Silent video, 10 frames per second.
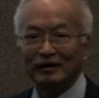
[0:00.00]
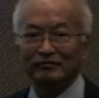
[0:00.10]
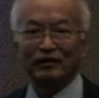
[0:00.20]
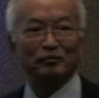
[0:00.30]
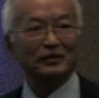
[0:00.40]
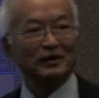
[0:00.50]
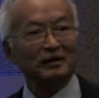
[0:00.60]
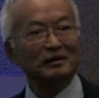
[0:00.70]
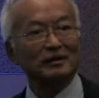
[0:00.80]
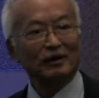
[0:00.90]
from the
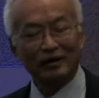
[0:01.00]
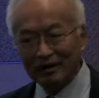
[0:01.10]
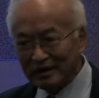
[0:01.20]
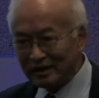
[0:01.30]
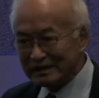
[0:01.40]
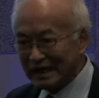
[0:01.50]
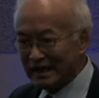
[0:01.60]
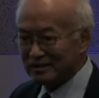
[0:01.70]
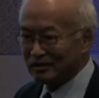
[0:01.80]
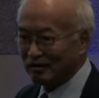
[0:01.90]
earlier
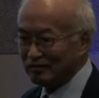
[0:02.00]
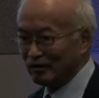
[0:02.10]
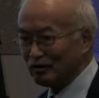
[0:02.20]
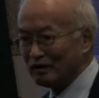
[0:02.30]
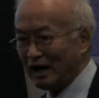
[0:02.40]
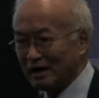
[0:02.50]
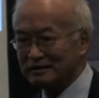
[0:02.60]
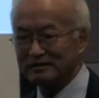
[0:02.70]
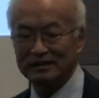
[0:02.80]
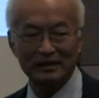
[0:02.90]
days of low Lux
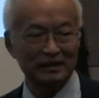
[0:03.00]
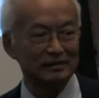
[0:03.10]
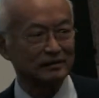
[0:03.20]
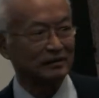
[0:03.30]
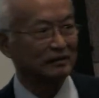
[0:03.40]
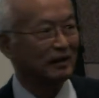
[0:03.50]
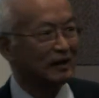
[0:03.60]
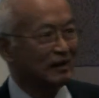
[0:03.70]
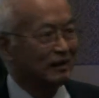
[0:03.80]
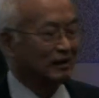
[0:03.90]
studies
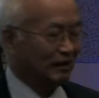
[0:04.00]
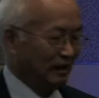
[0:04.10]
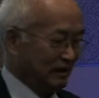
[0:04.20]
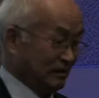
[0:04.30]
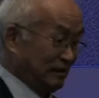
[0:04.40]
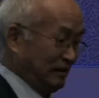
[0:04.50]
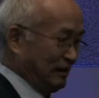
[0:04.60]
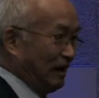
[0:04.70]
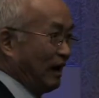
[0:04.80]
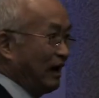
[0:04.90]
in the
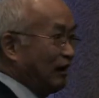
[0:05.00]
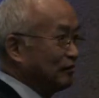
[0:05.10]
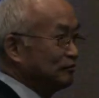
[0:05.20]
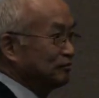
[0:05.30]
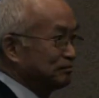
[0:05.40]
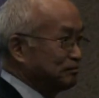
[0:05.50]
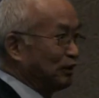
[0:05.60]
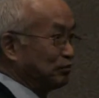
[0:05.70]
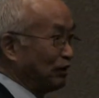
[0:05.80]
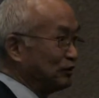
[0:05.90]
ion
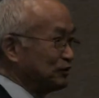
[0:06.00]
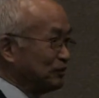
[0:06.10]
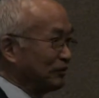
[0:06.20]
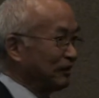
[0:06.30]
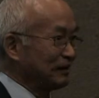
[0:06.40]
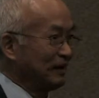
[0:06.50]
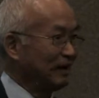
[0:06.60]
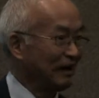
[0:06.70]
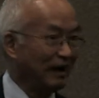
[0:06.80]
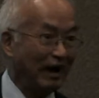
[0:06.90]
propulsion work,
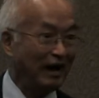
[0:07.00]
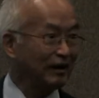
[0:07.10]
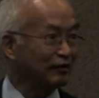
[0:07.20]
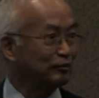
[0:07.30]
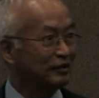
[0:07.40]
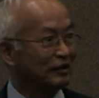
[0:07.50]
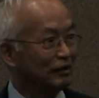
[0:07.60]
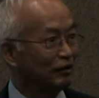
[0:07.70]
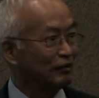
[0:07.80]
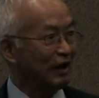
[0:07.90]
I'm going to put a
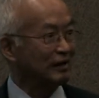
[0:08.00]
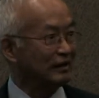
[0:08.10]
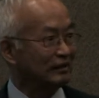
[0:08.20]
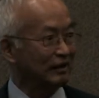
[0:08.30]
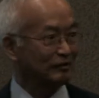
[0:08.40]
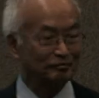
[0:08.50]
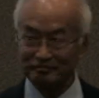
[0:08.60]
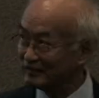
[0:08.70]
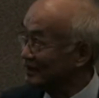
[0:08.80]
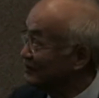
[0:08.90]
low Lux in there.
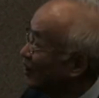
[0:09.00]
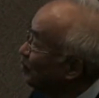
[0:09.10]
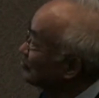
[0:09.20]
So